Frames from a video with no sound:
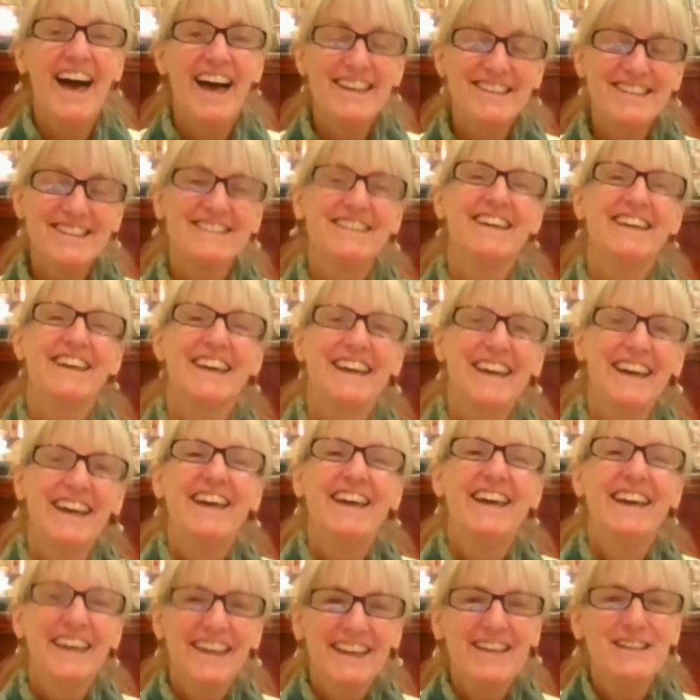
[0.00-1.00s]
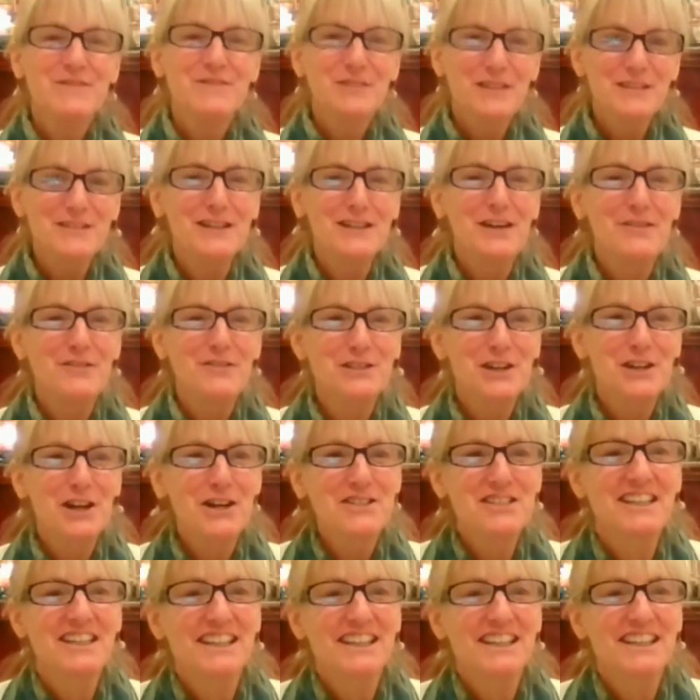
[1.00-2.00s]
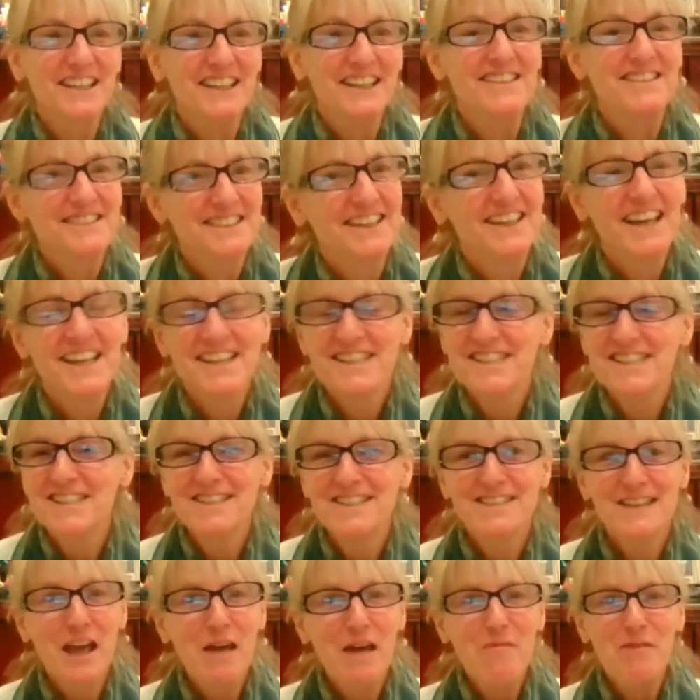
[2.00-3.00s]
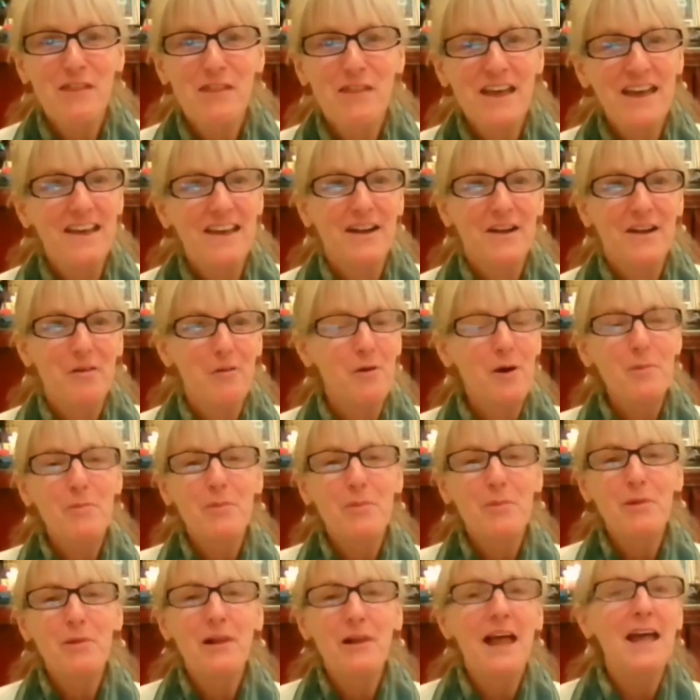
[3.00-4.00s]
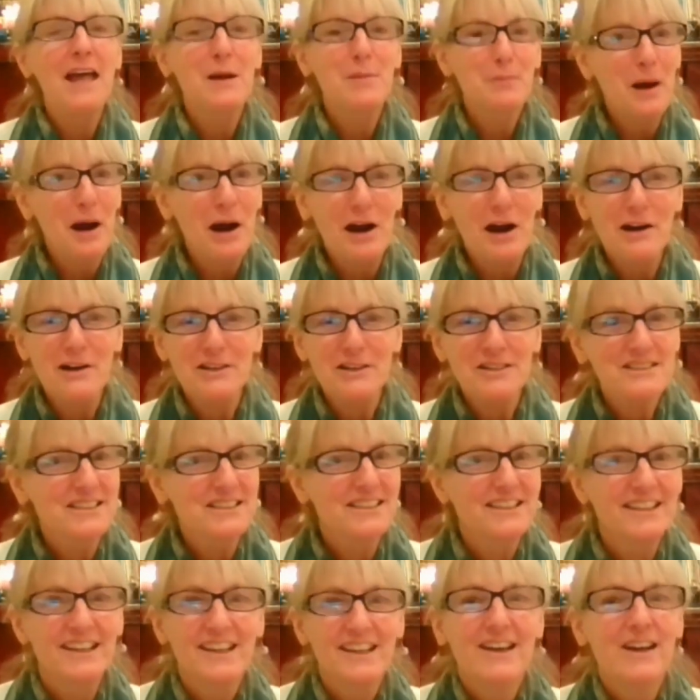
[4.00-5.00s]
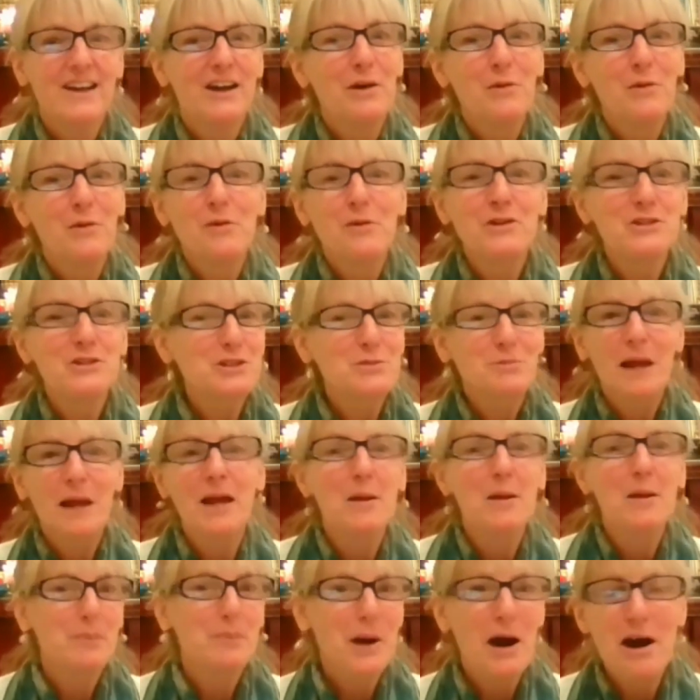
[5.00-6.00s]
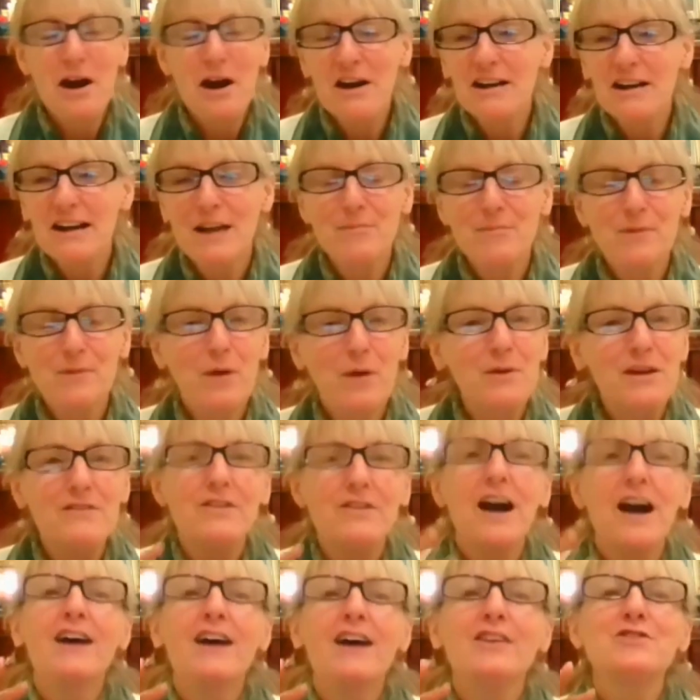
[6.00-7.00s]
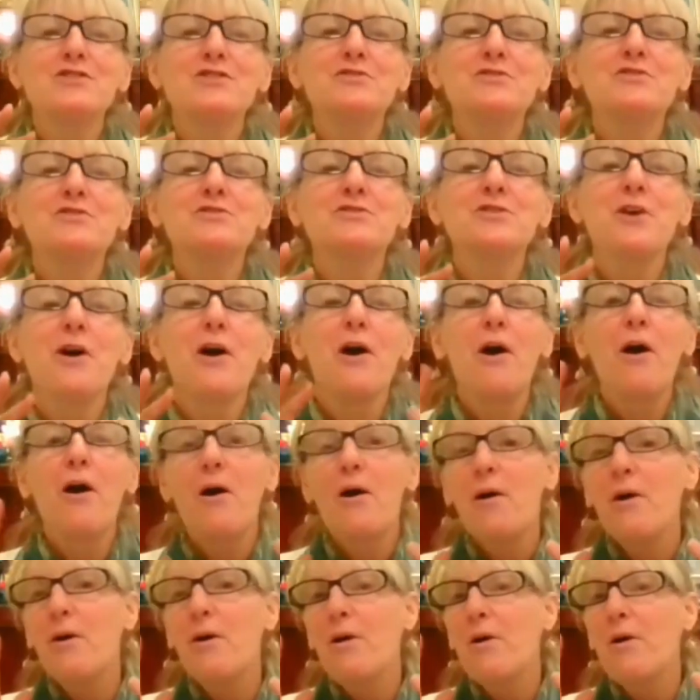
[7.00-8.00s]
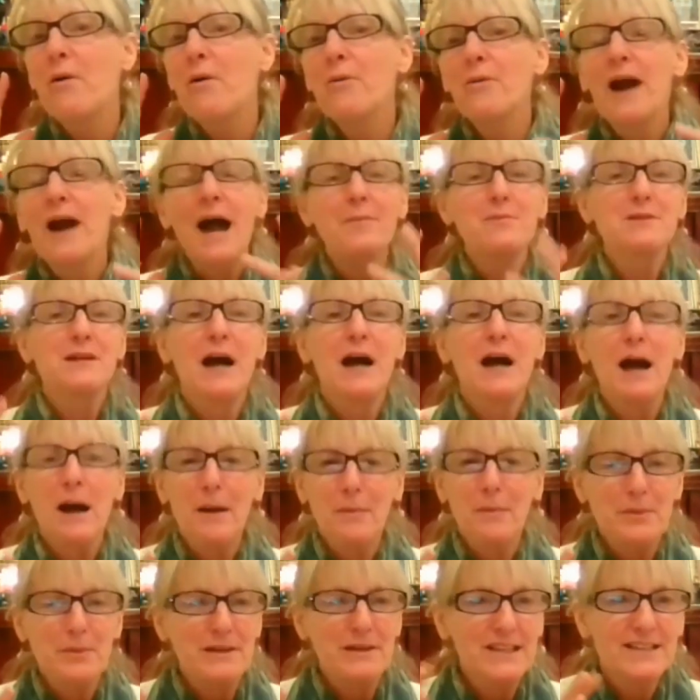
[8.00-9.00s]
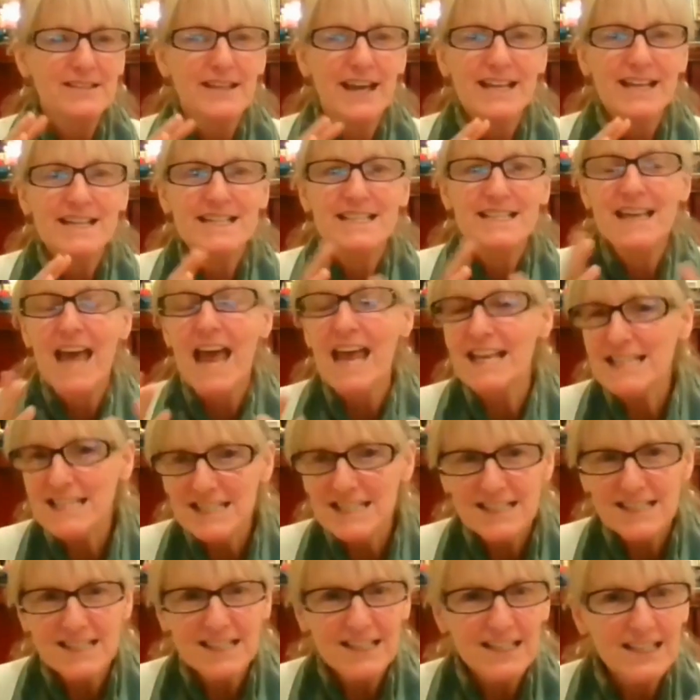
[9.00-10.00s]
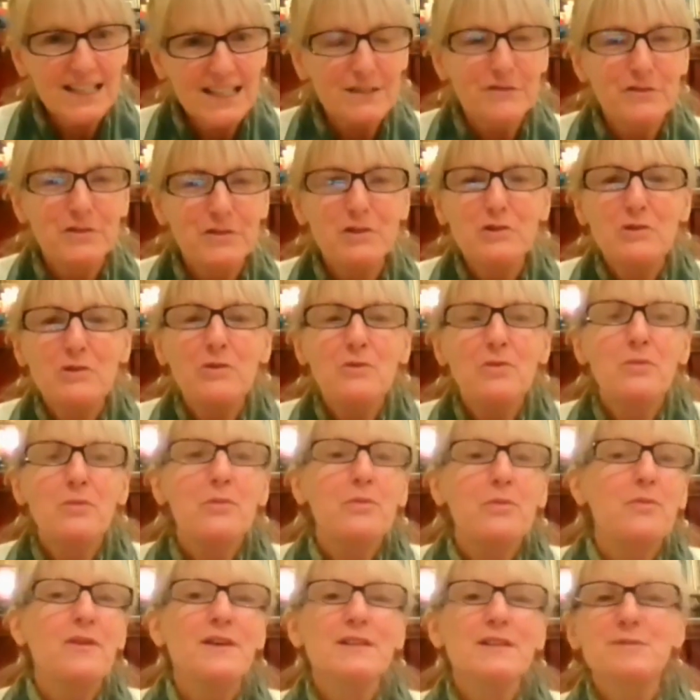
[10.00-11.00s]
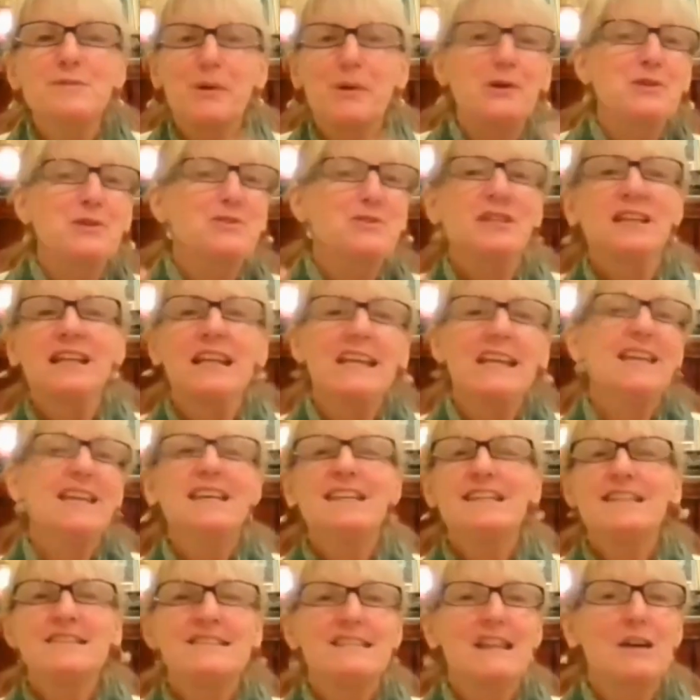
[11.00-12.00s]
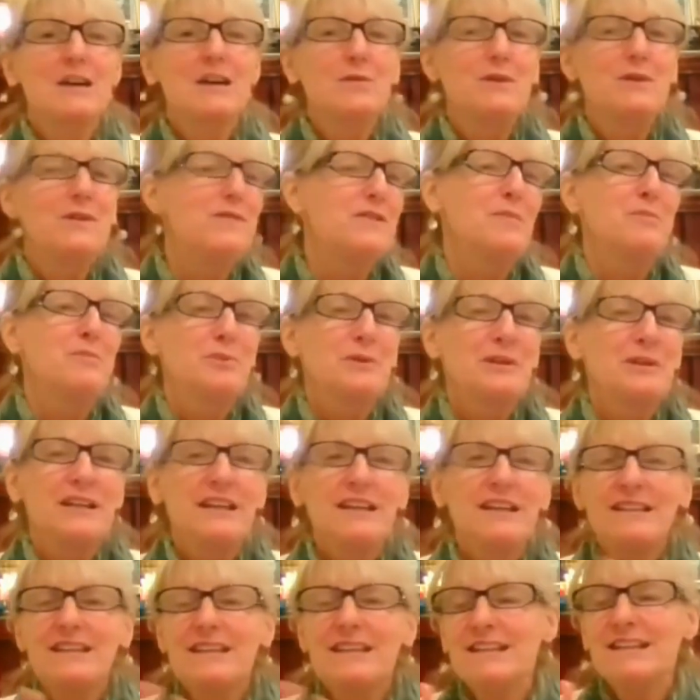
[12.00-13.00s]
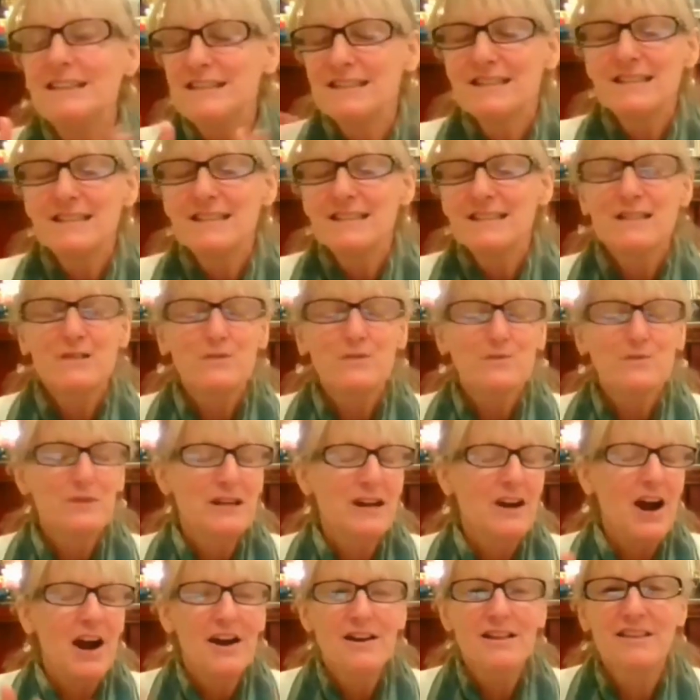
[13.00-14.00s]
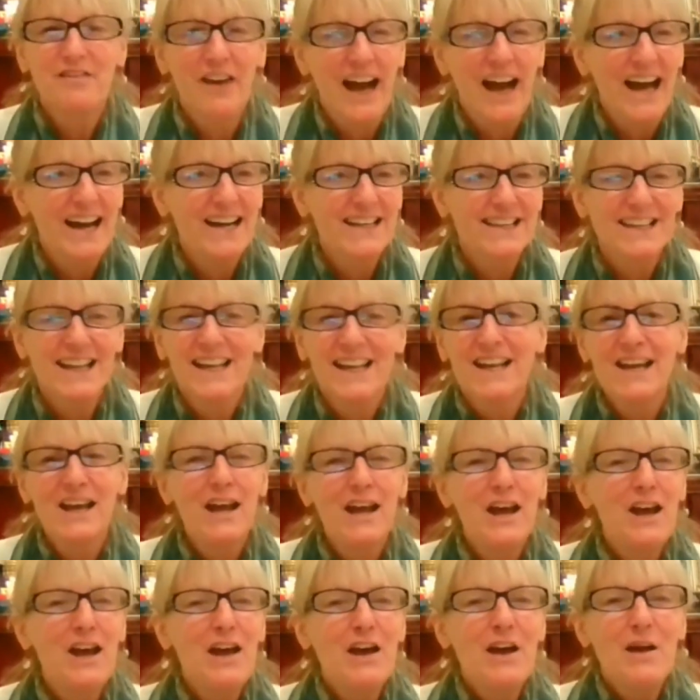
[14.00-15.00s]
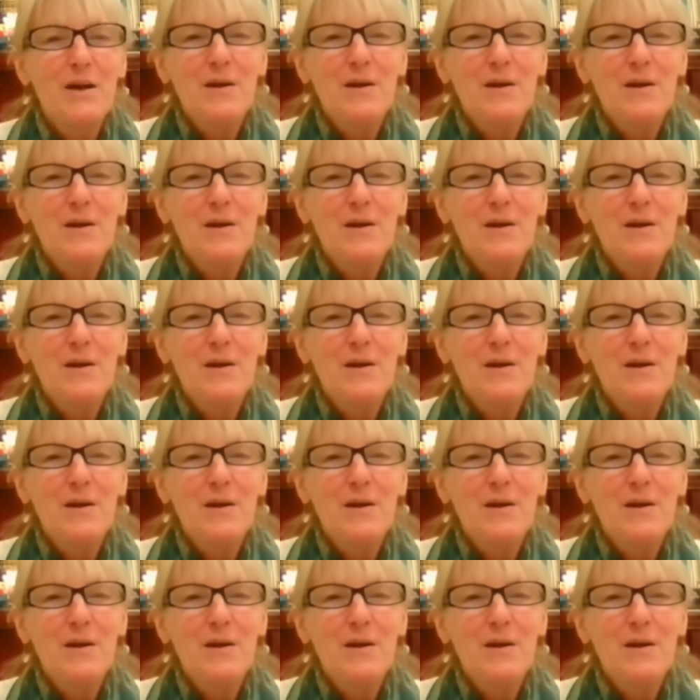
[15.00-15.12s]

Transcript: And that is what self-cherishing is. It's the same thing. We're playing a part. We're just playing a part, but we've gotten so wrapped up in this identity of who this person is that we've completely disregarded the fact that